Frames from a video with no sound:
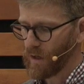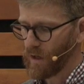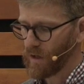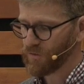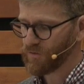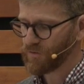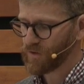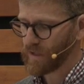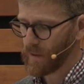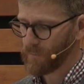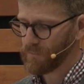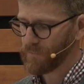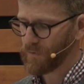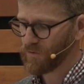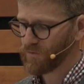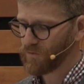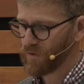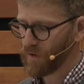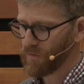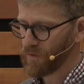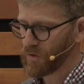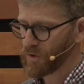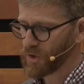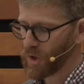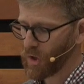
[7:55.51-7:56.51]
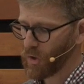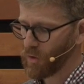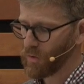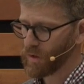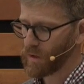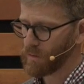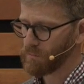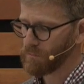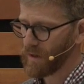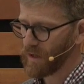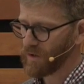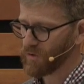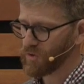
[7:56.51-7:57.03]
a step that set the tone
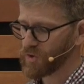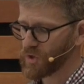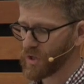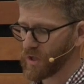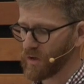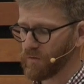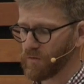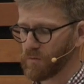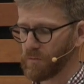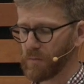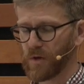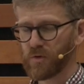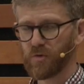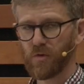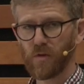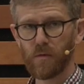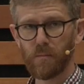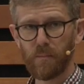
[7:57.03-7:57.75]
and messaging for much